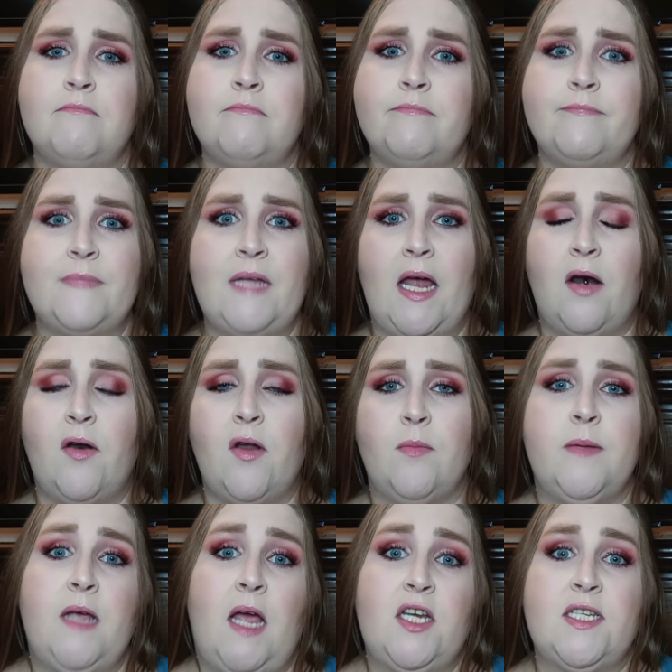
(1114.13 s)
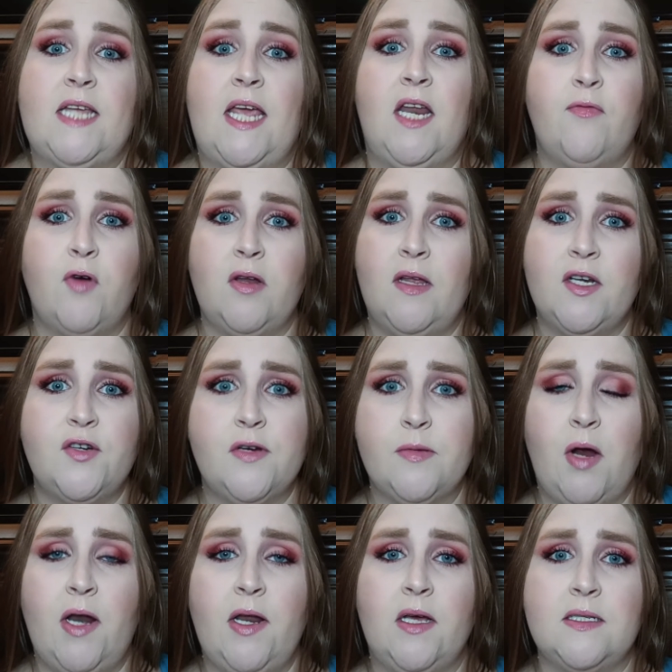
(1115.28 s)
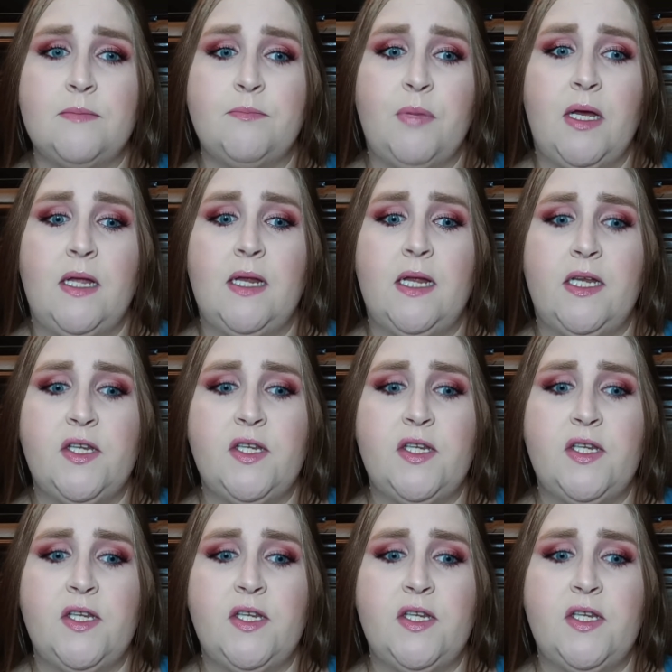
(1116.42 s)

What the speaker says: I don't know. Maybe I just can't afford luxury products, but it's,